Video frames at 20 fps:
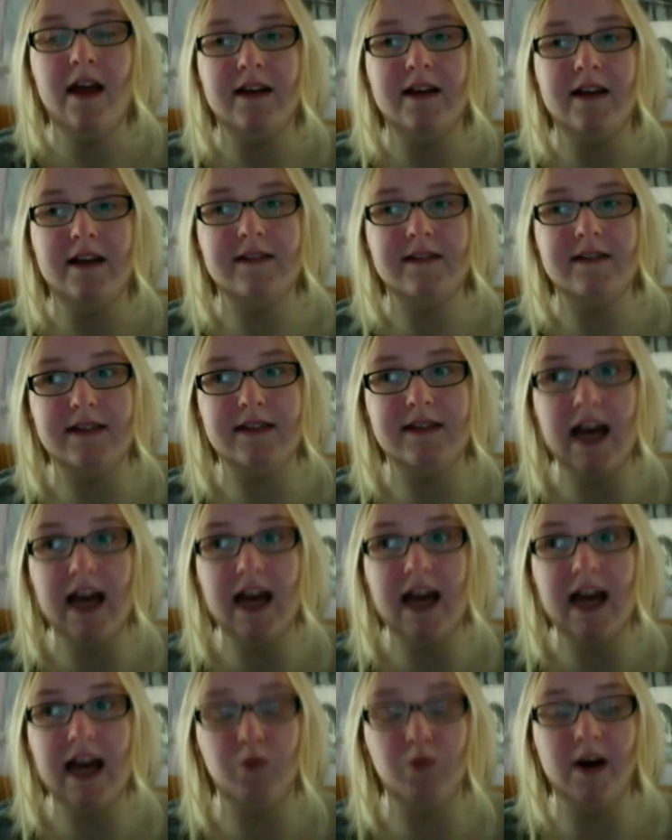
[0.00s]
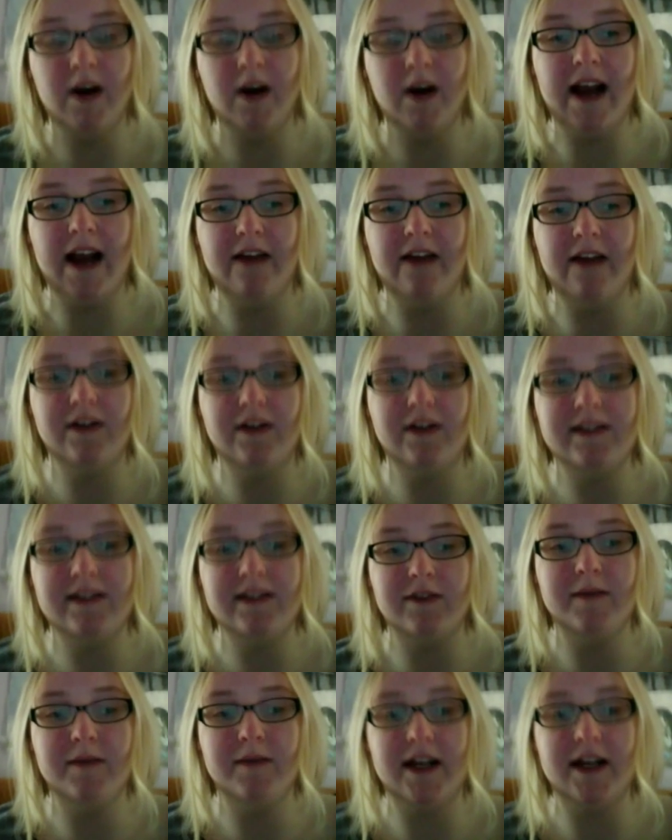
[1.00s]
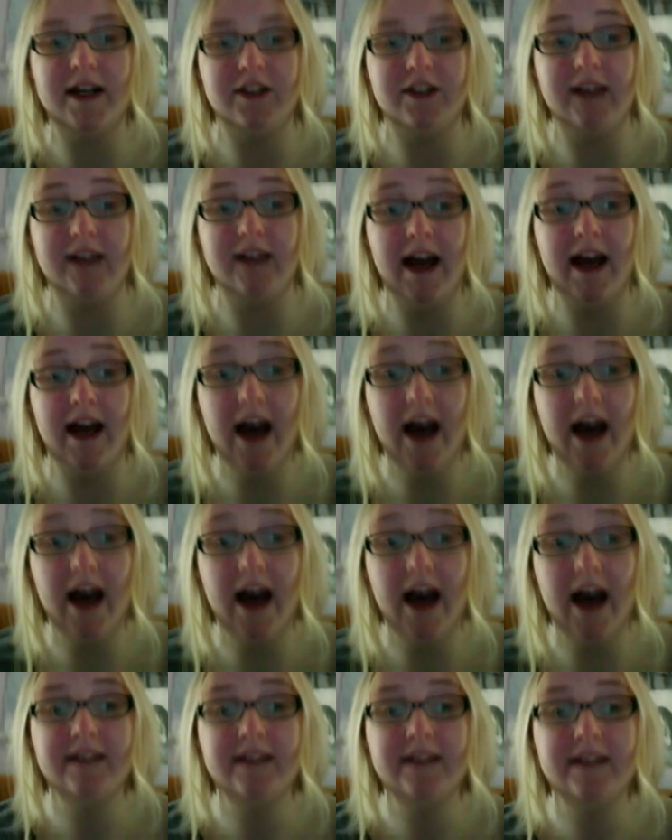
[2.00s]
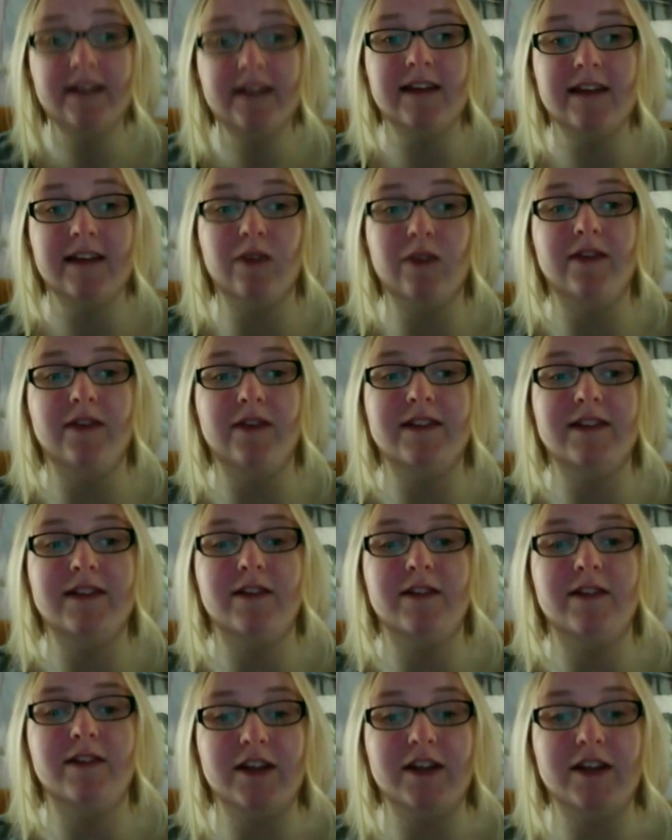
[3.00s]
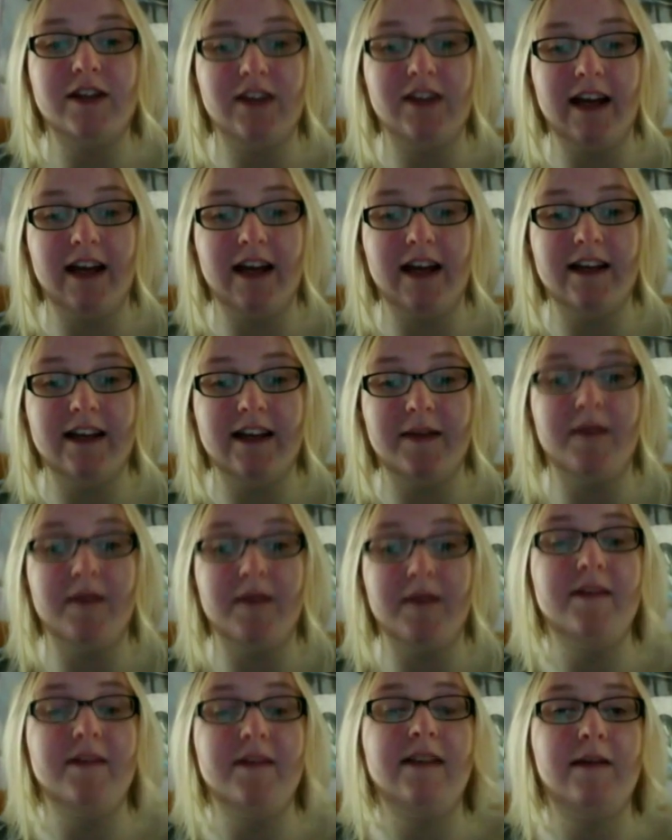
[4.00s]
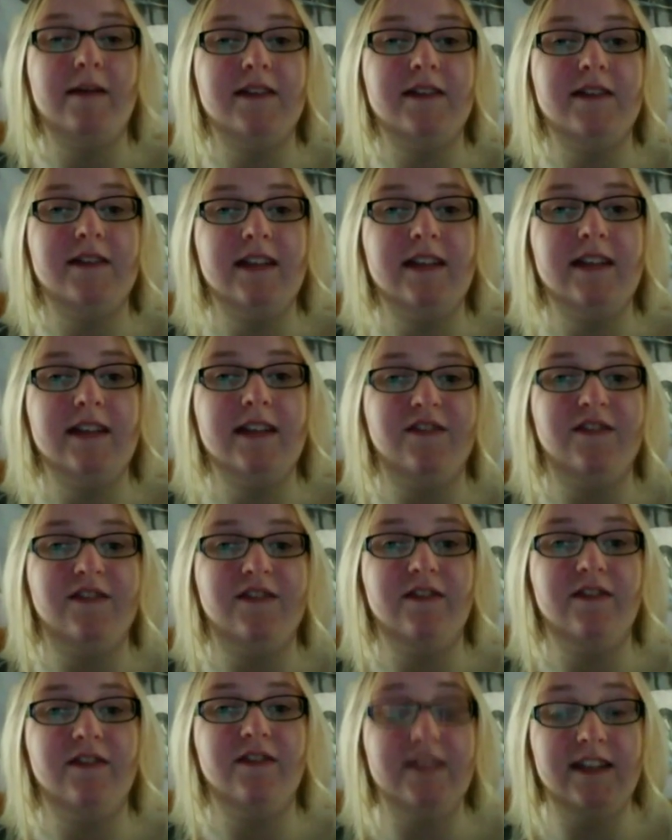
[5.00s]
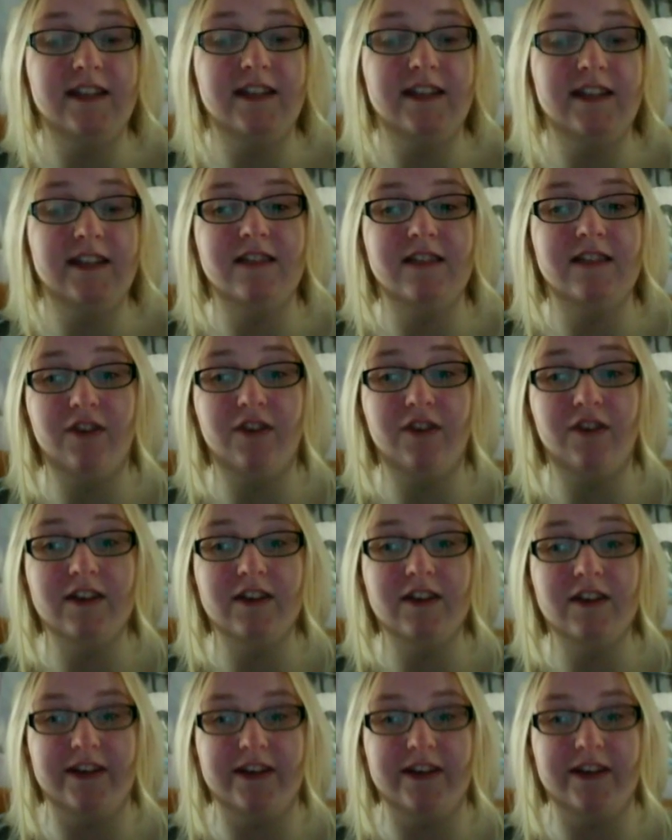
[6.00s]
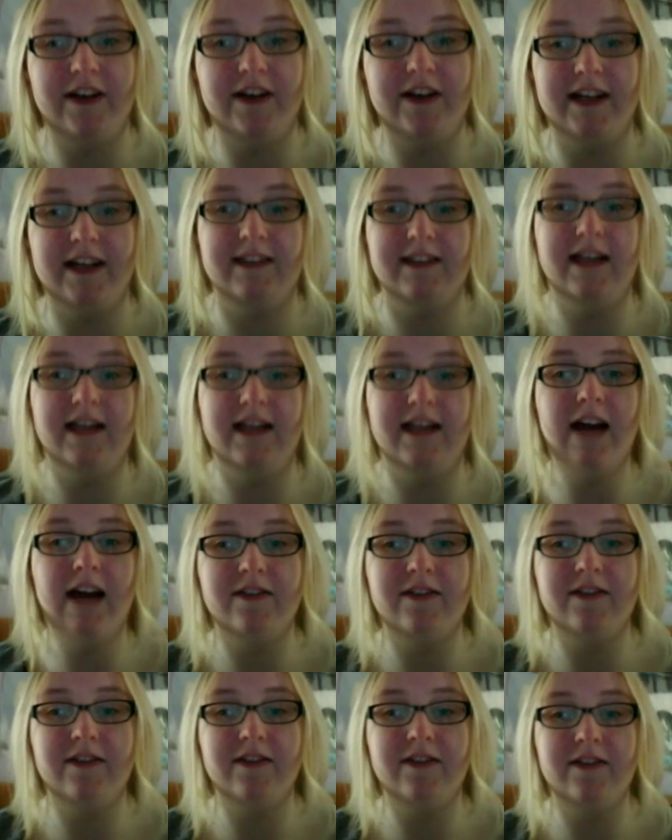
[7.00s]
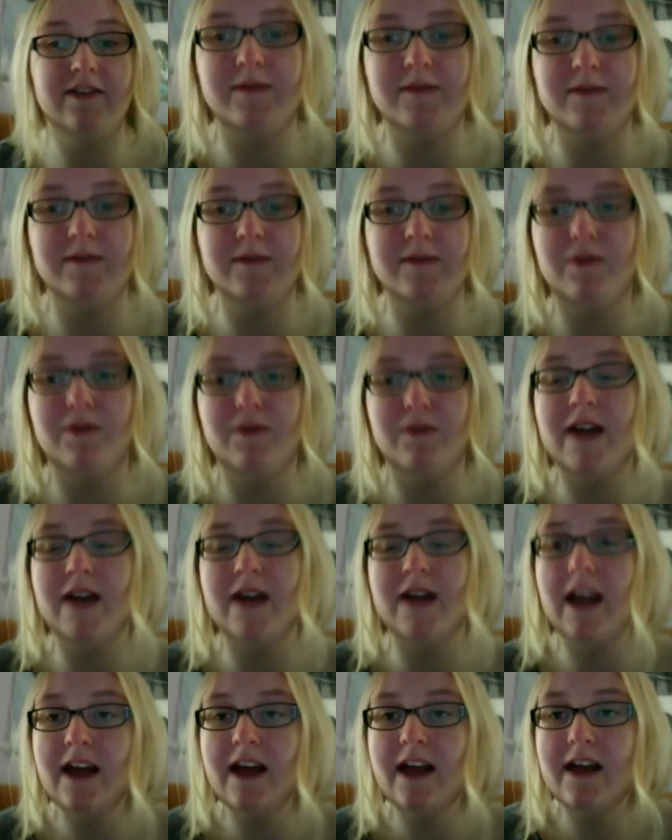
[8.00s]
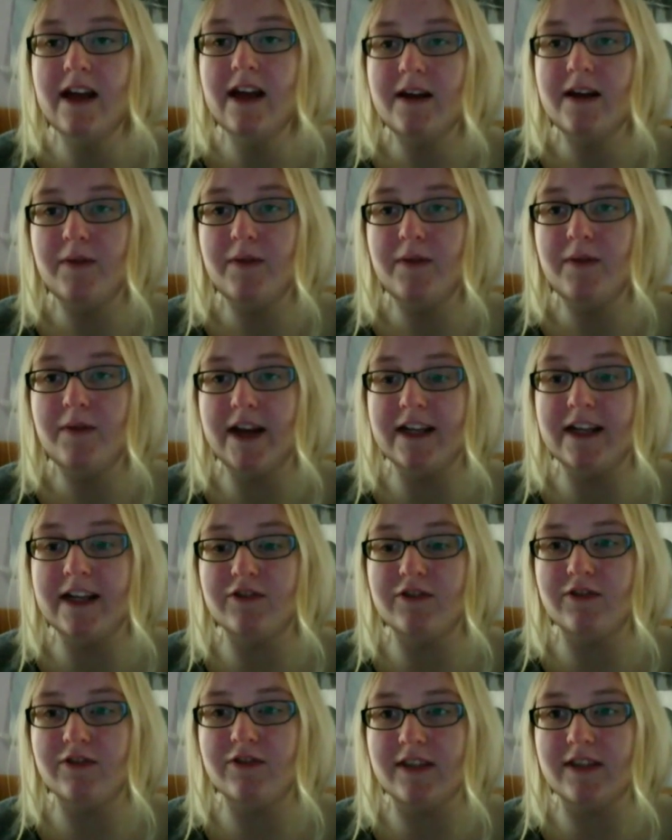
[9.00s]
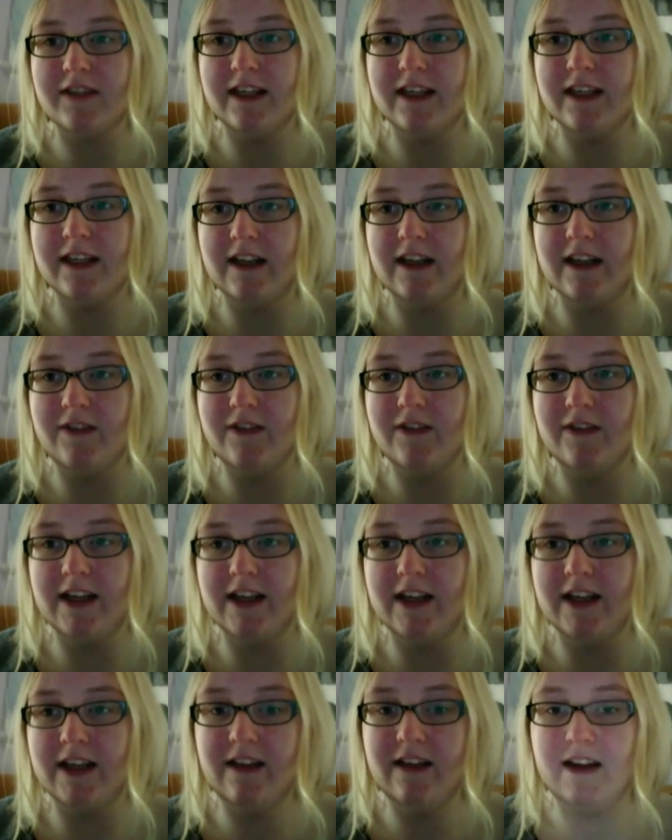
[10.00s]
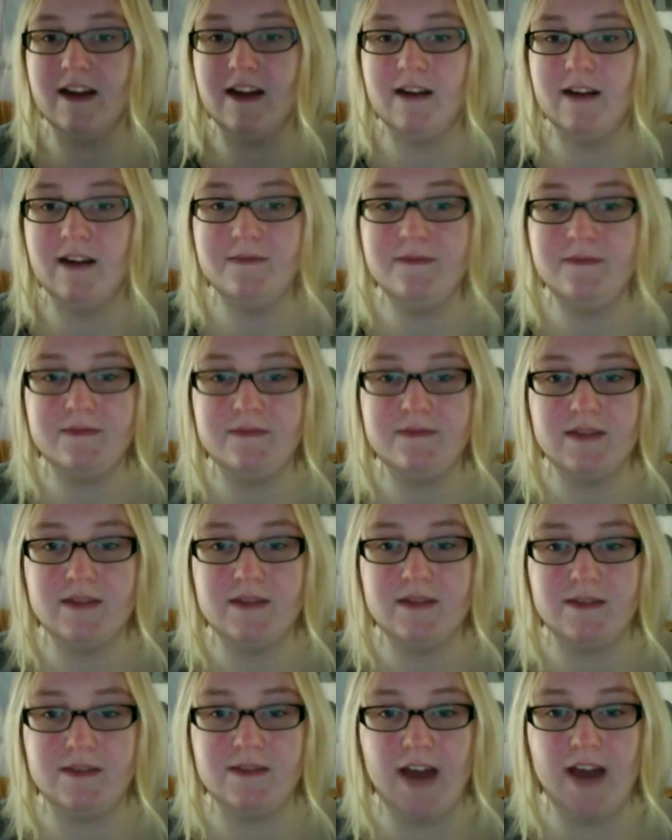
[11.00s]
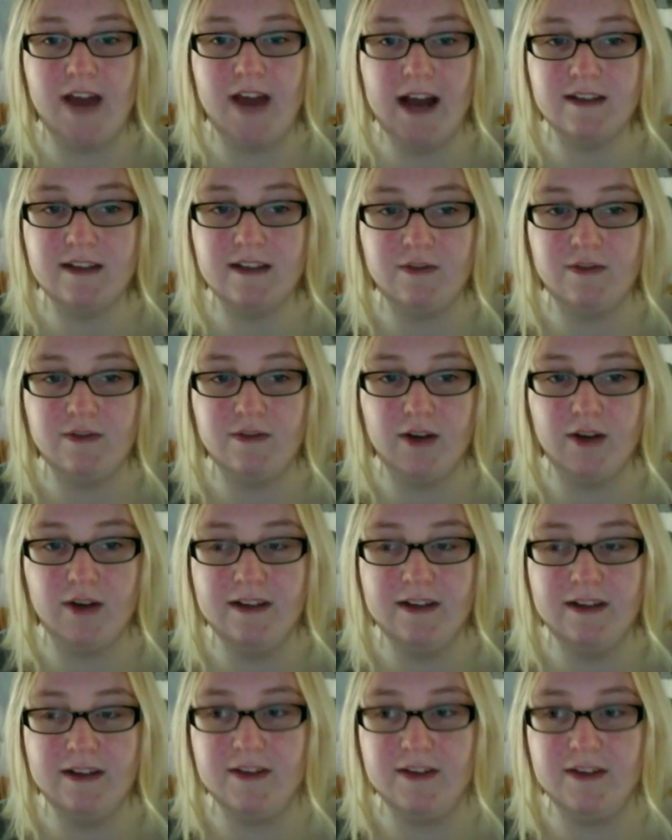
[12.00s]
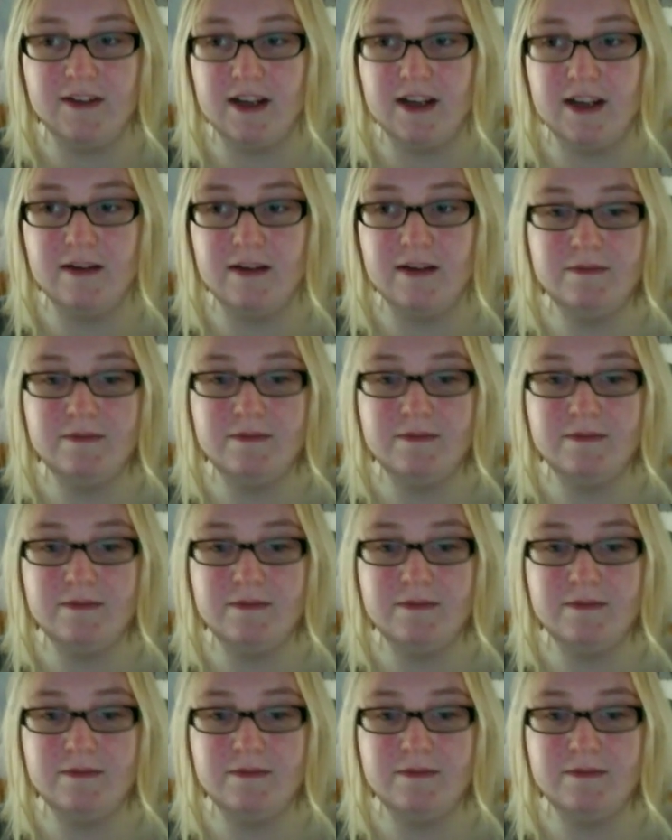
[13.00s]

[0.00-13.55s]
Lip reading: Seth won every single match that they had. Seth won every single match that they had in WWE. That was Dean's first victory against Seth. So that was a pretty interesting trivia there. Some facts for you if you didn't know.